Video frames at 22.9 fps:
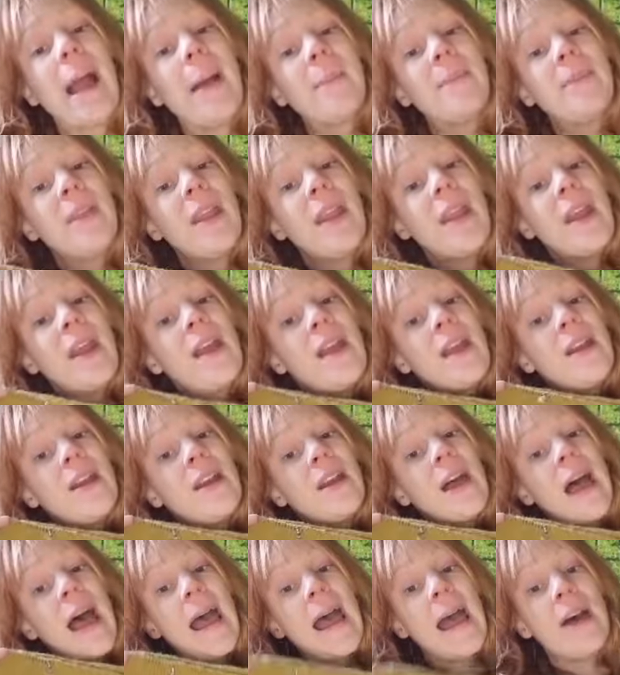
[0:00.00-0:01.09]
yeah,
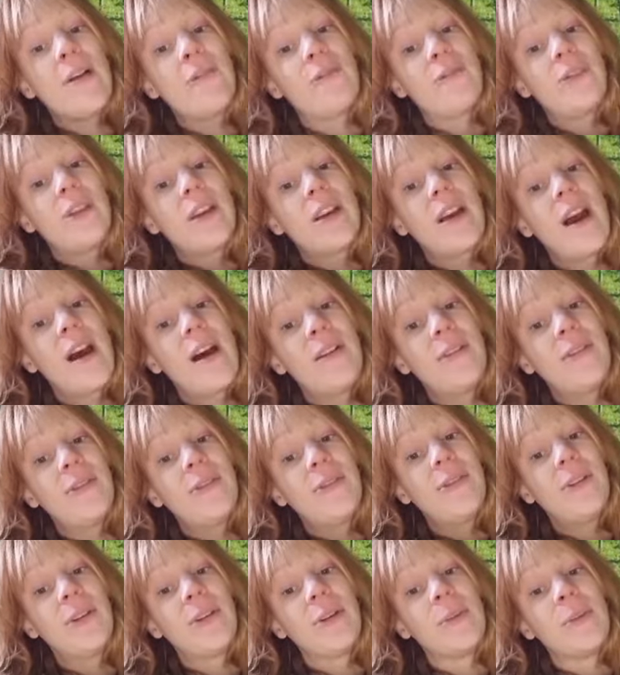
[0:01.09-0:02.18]
I have the
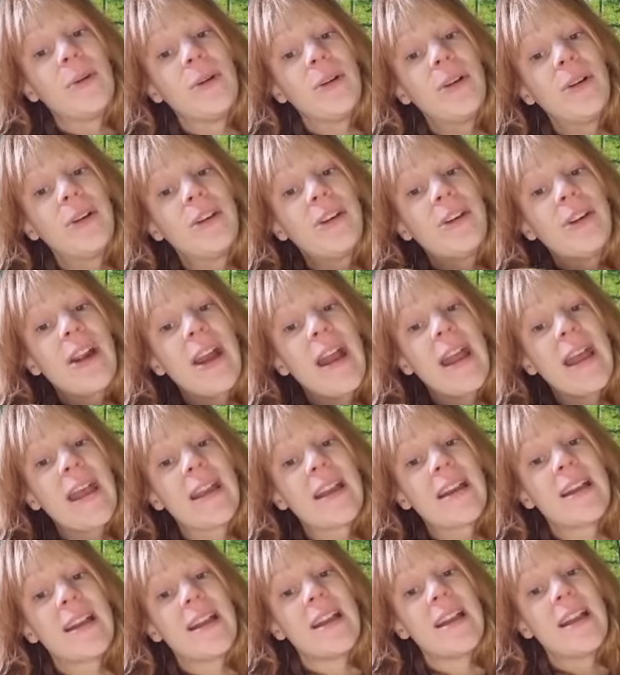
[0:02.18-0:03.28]
cuff or the border
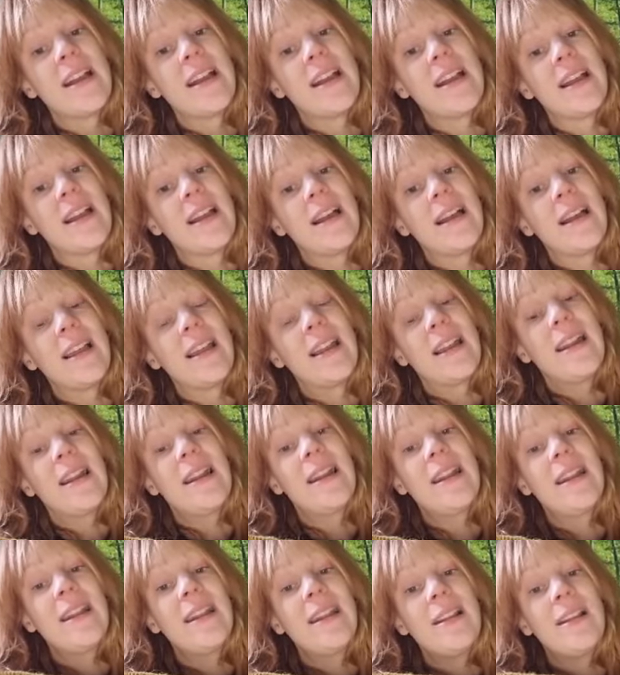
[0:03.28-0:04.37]
and a
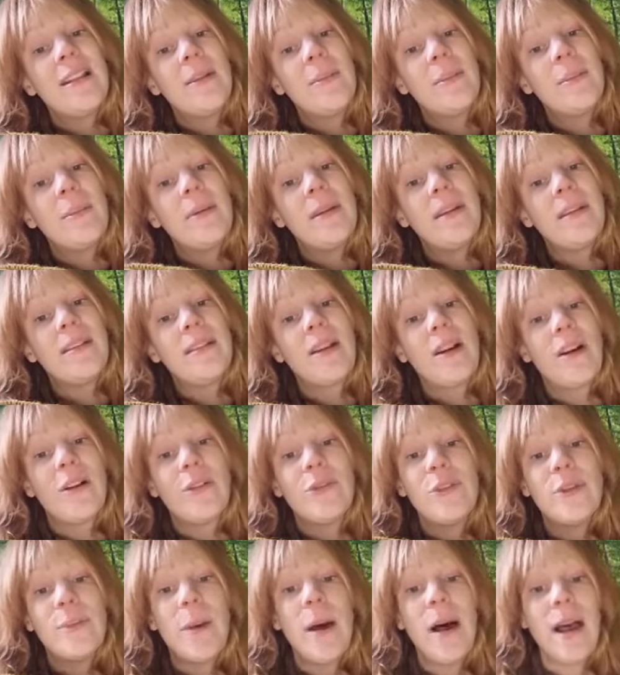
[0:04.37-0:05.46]
little bit
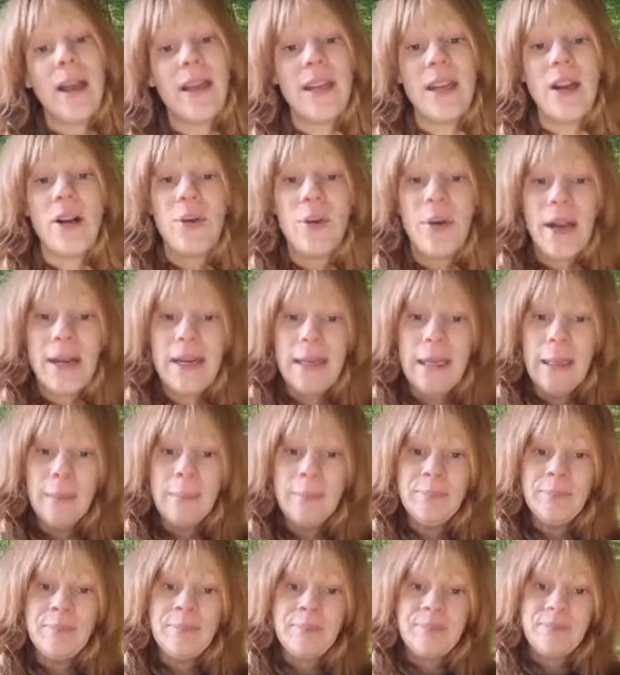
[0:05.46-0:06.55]
of the body
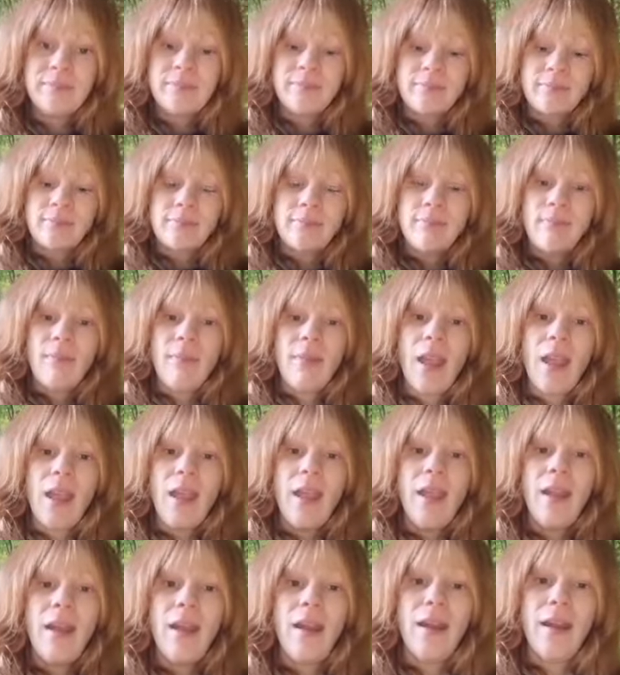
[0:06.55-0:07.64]
already,
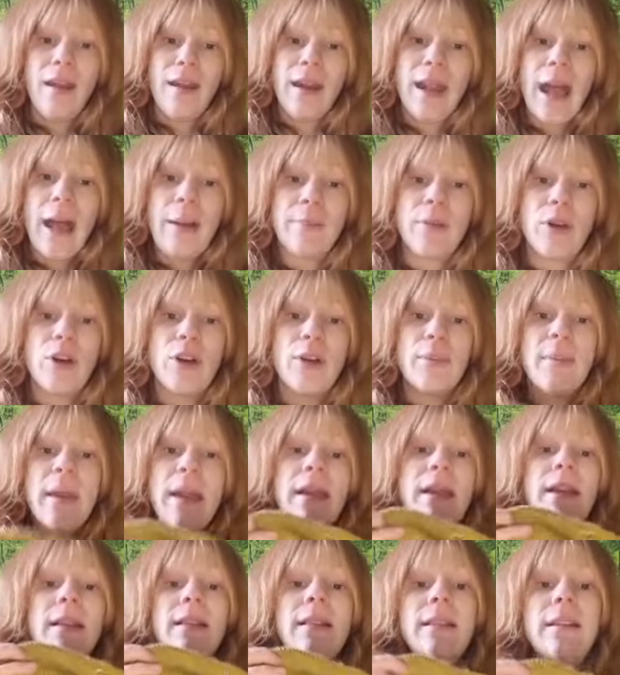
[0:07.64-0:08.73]
and I'm
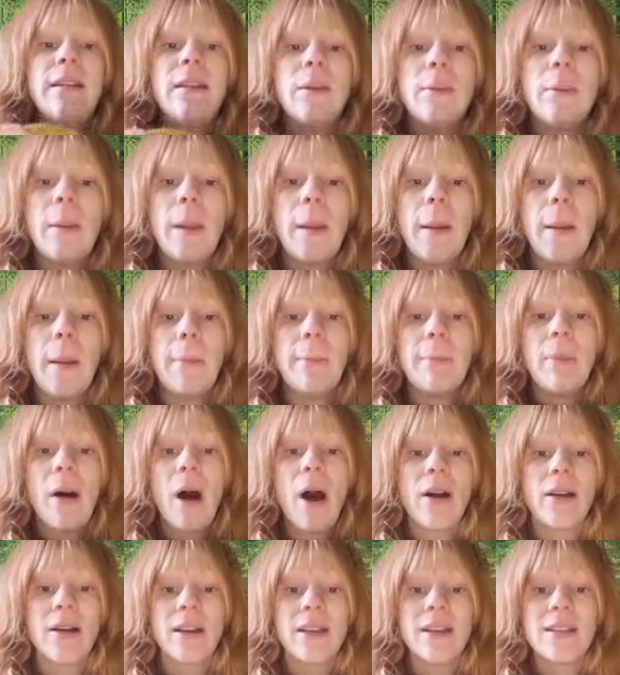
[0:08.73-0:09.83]
gonna make a little
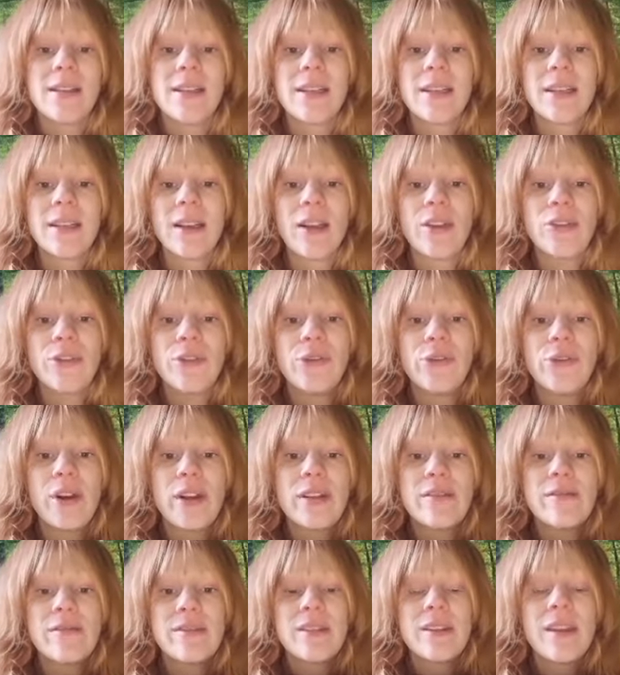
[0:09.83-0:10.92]
pocket on the
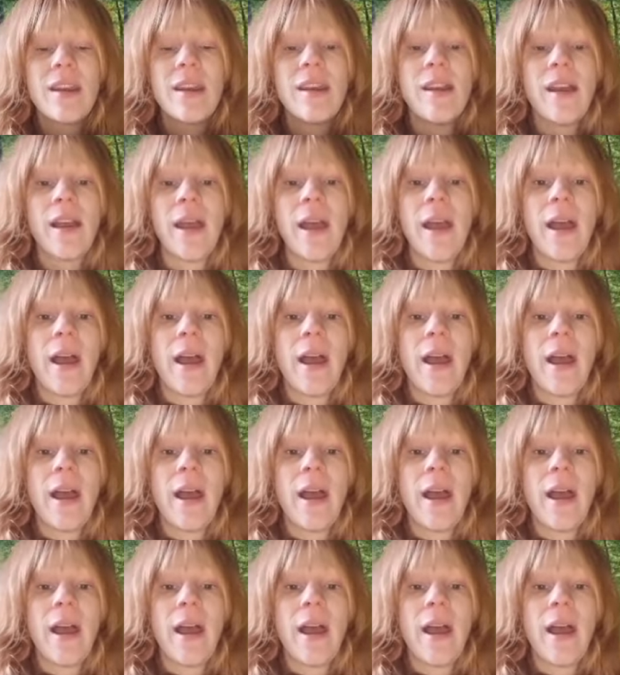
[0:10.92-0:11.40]
front